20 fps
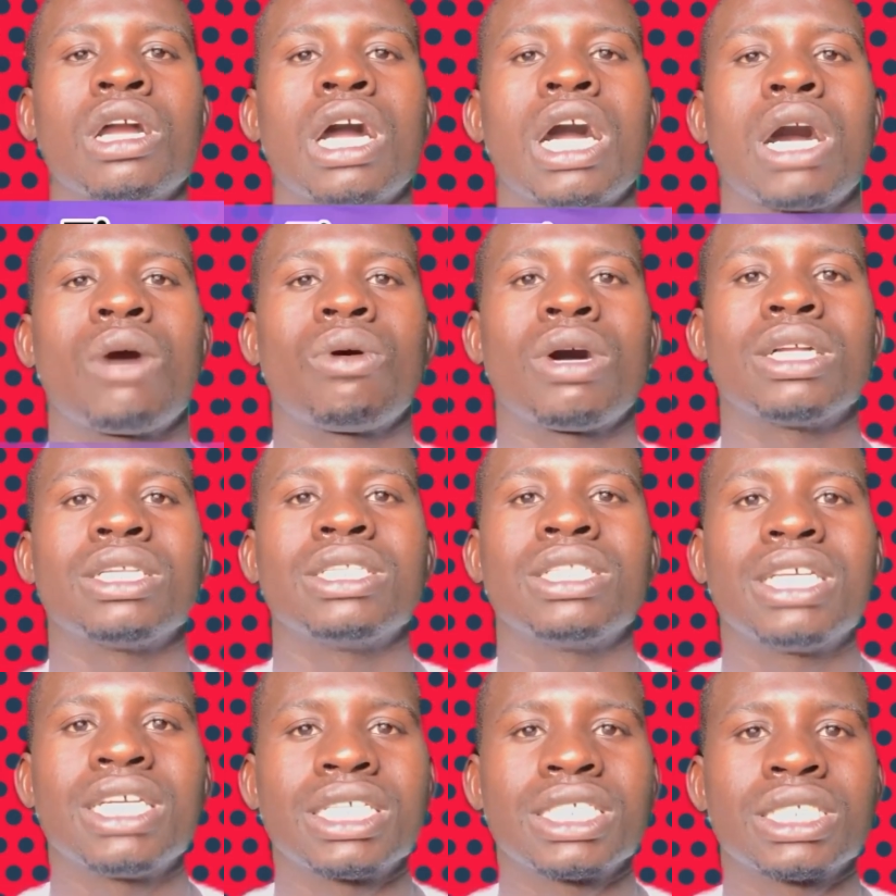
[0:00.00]
Our
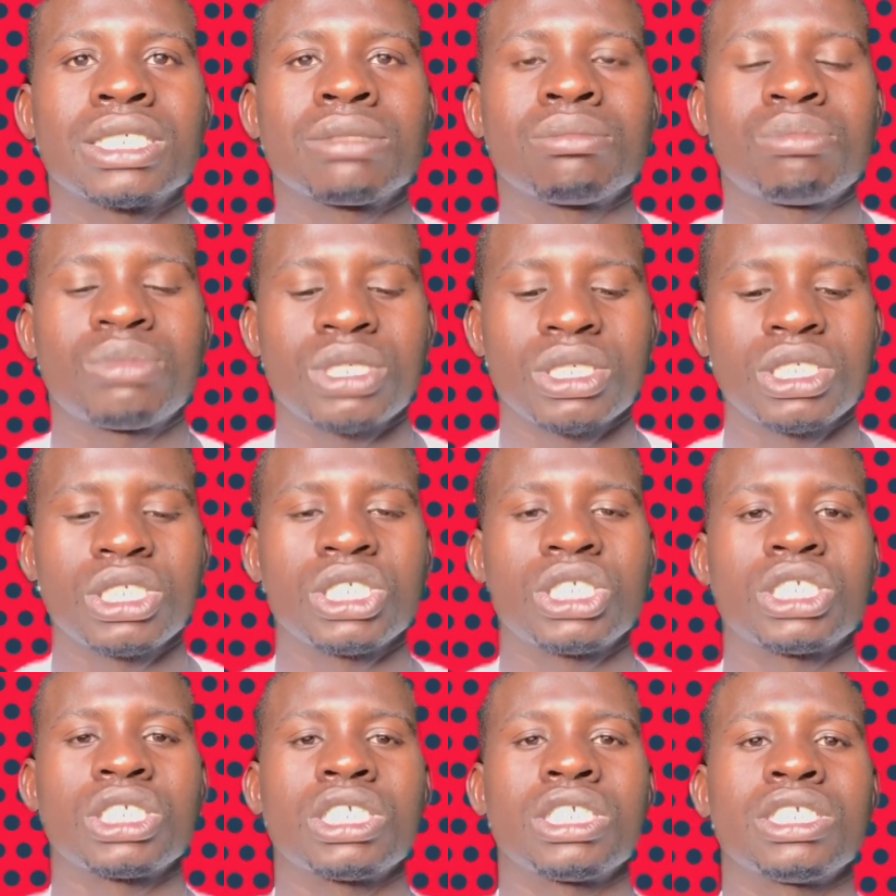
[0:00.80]
next
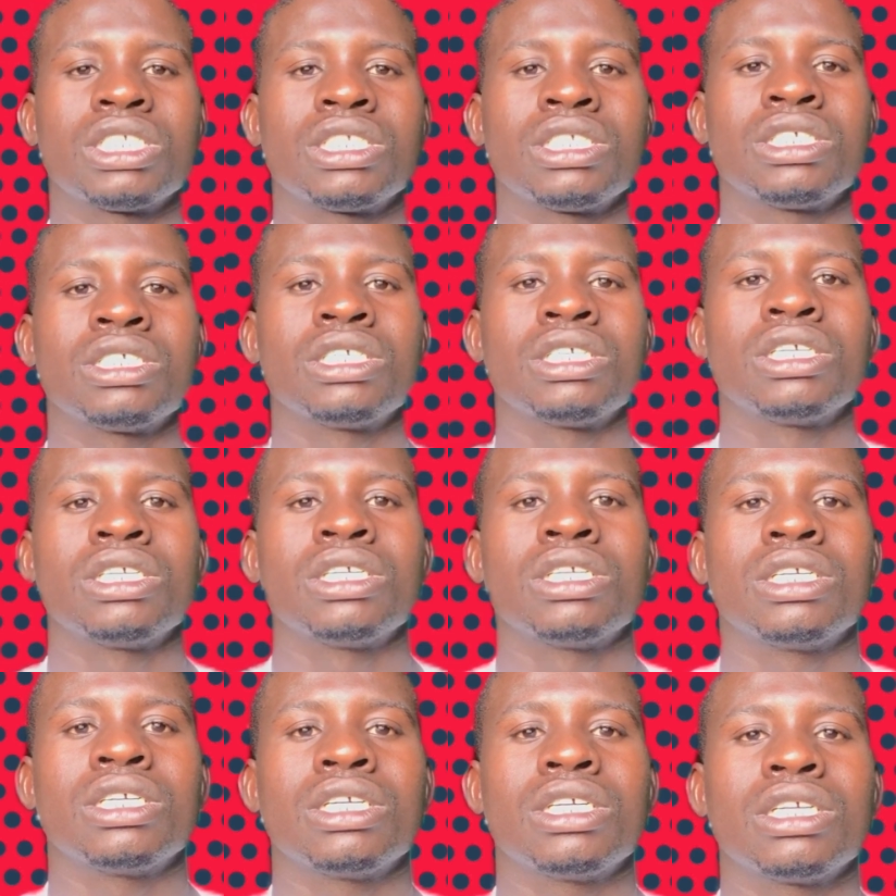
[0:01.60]
prediction
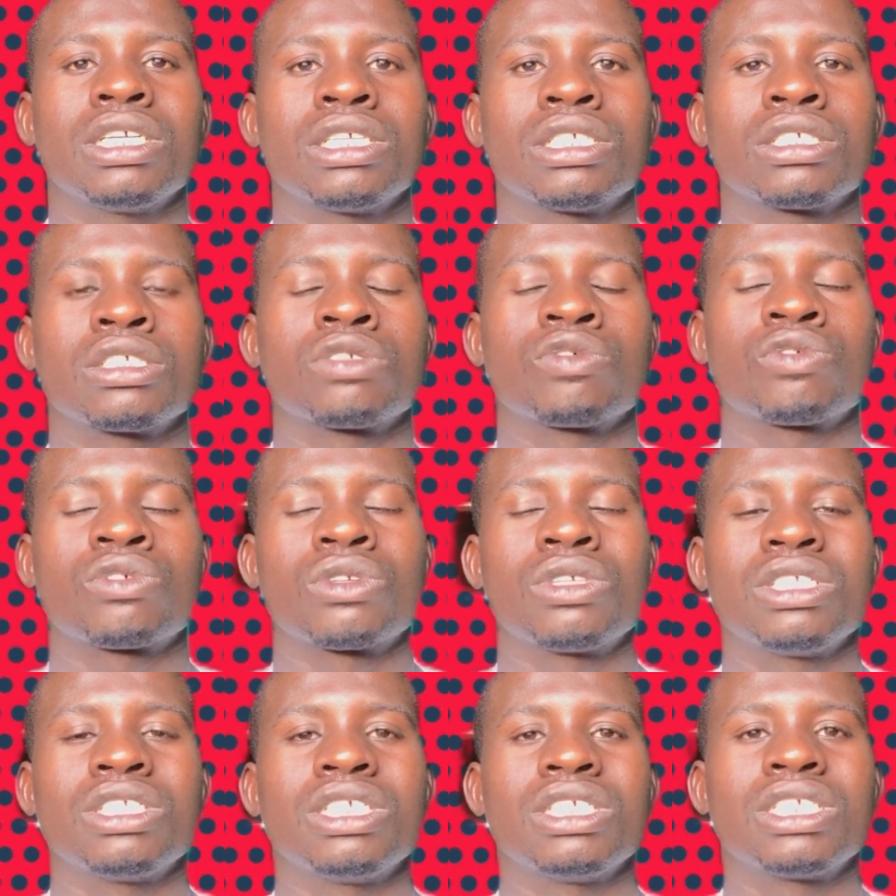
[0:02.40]
is
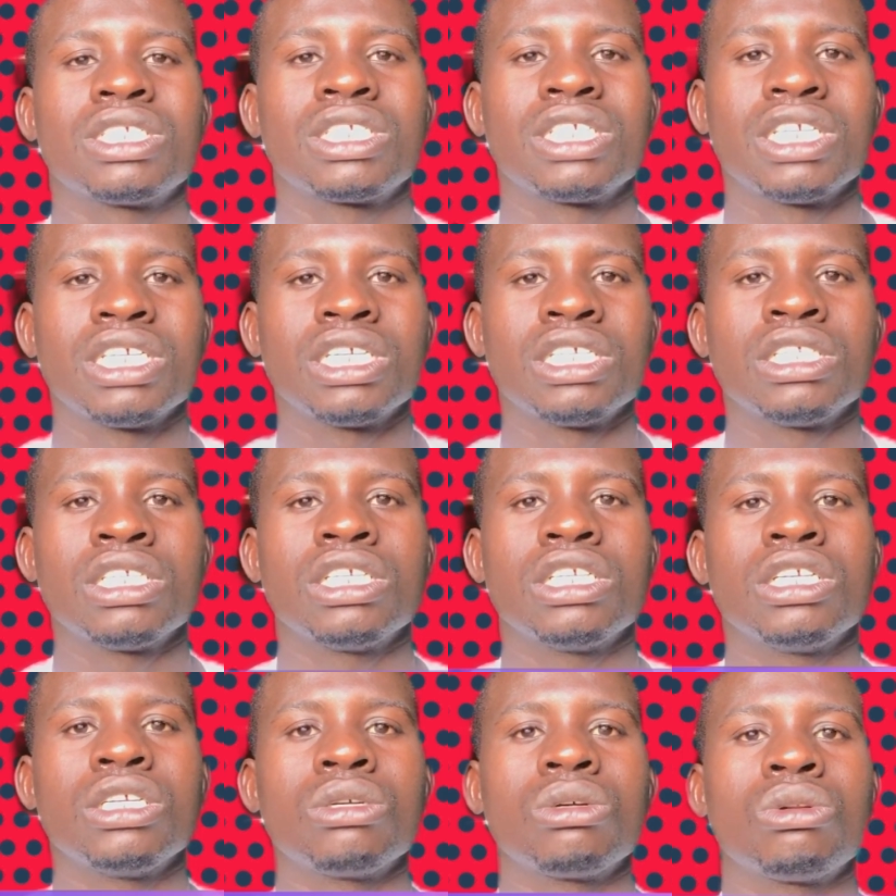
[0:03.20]
from the same
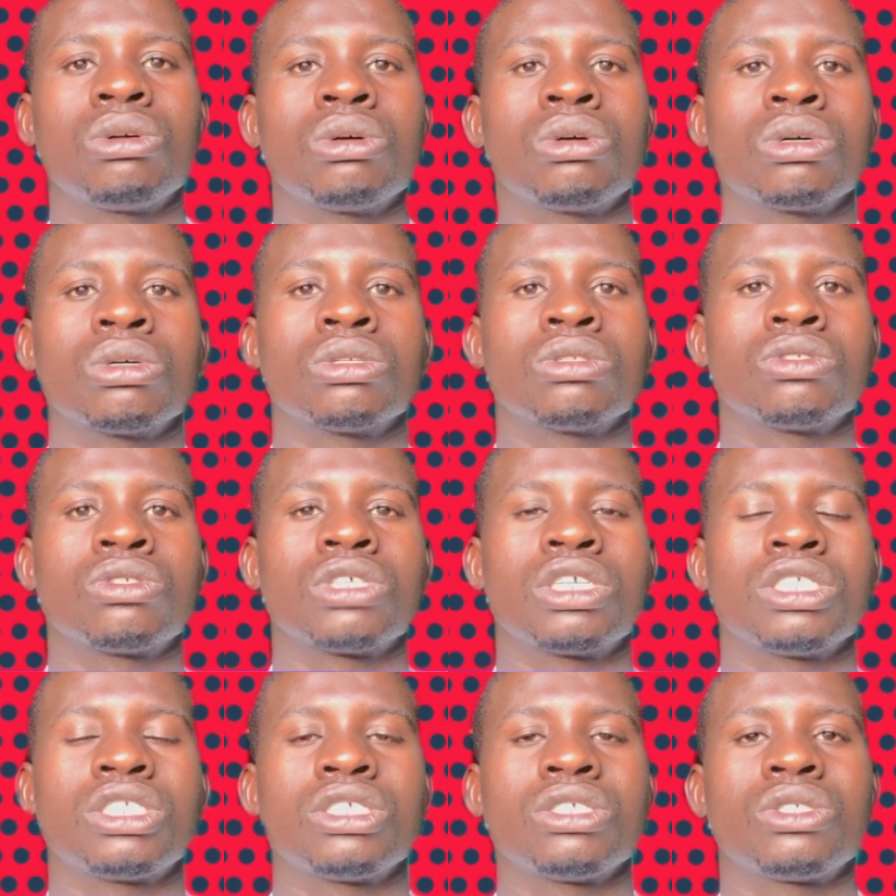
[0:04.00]
Euro
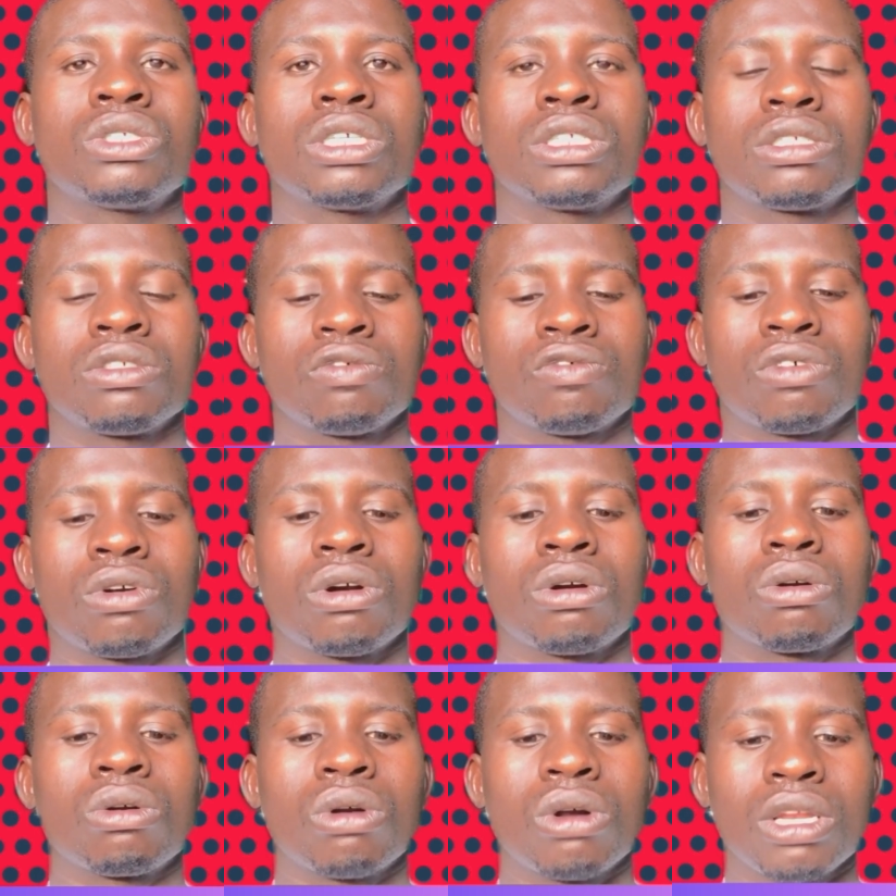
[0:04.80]

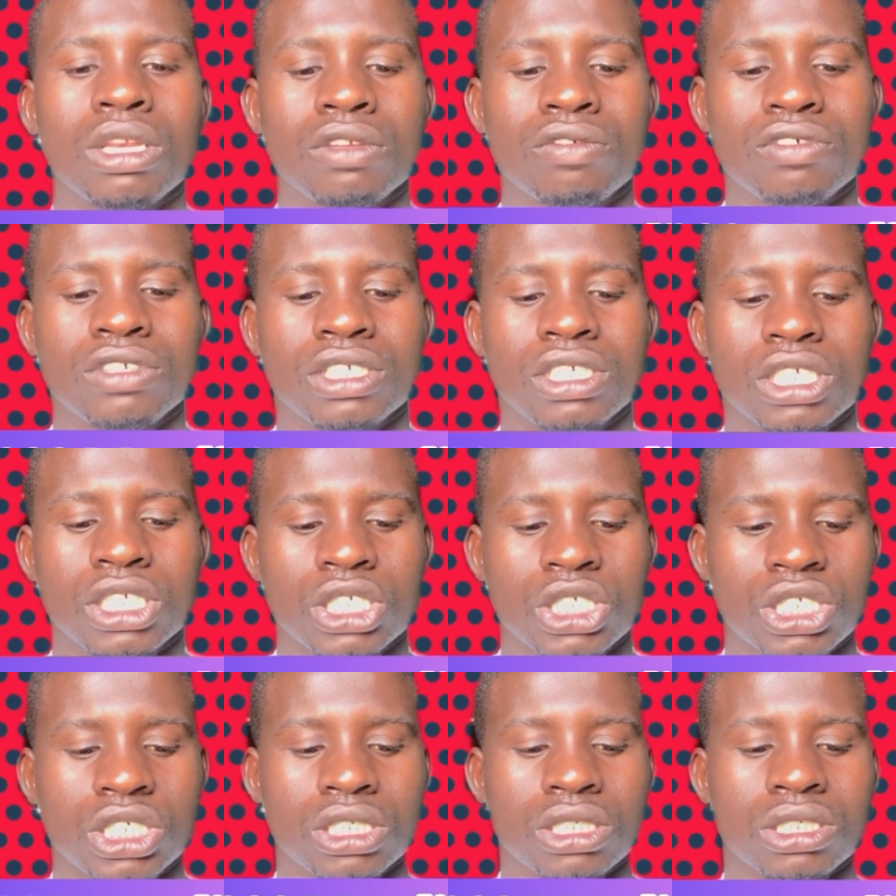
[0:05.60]
2024
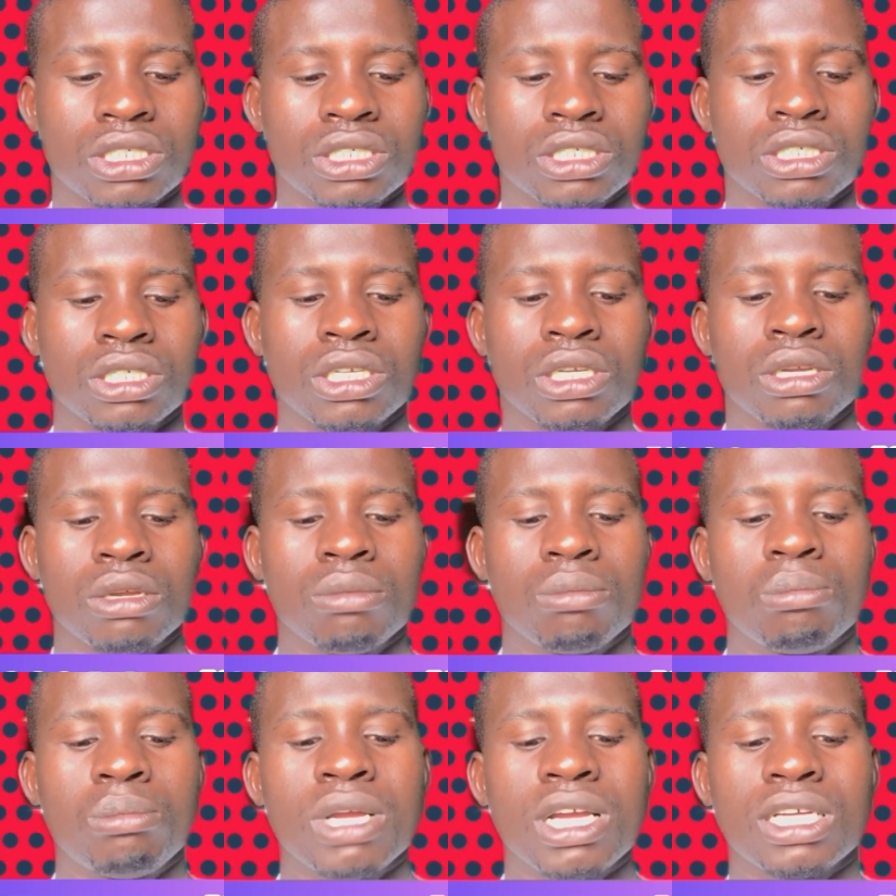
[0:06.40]
qualifications,
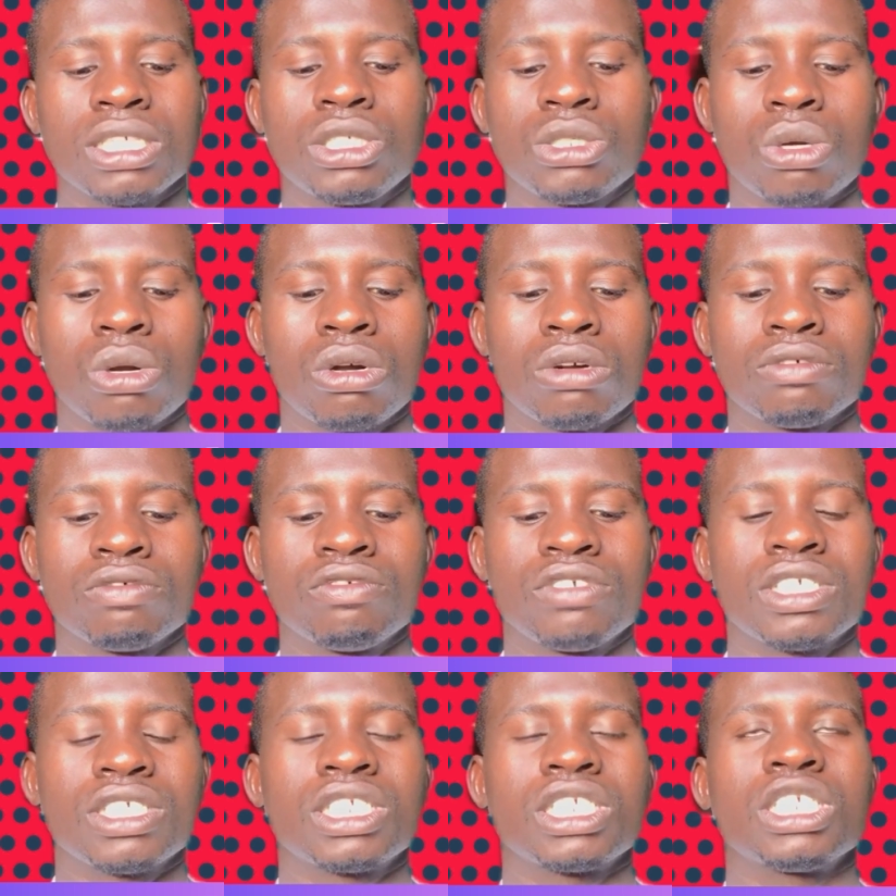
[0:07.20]
Belgium
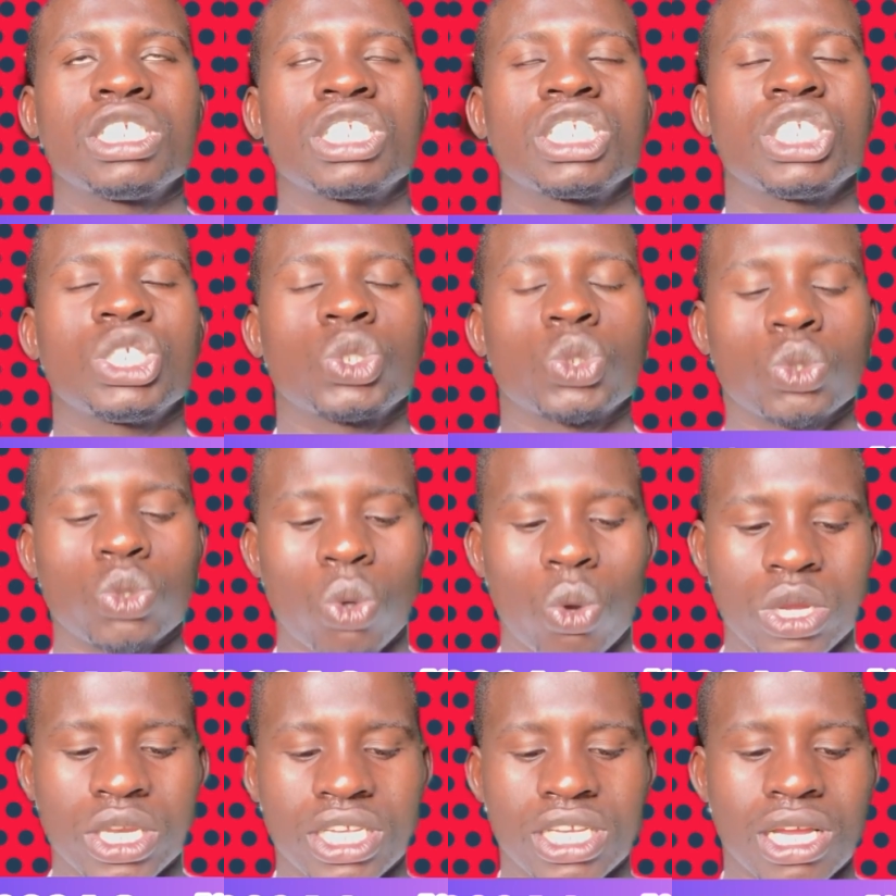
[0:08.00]
versus
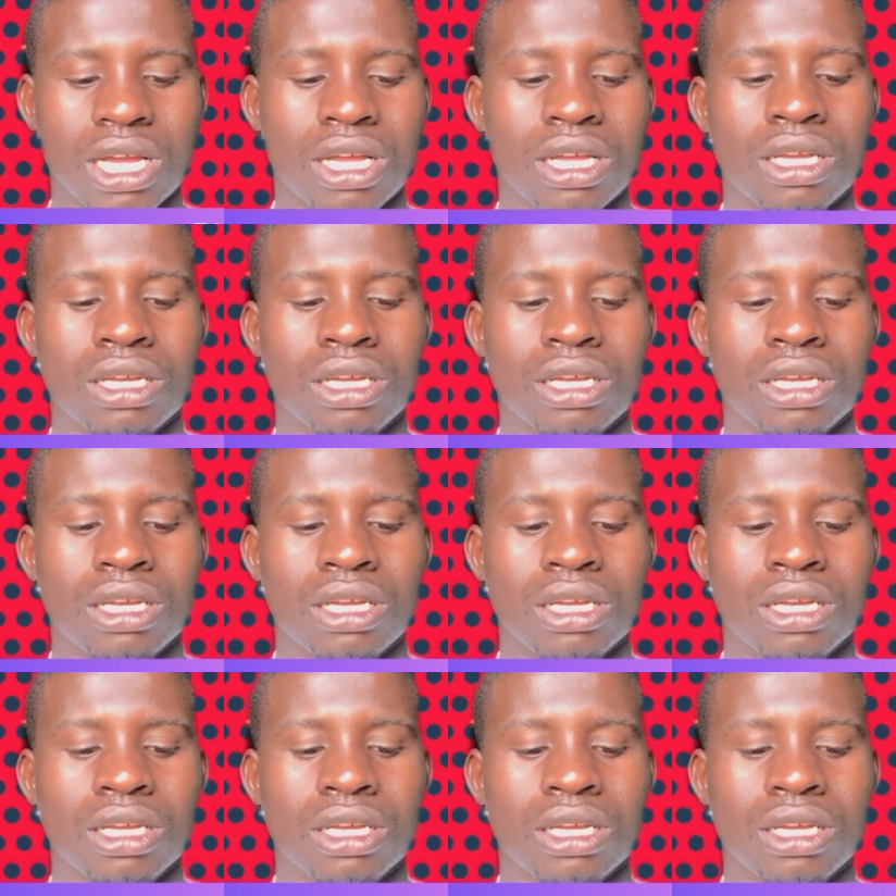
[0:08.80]
Estonia.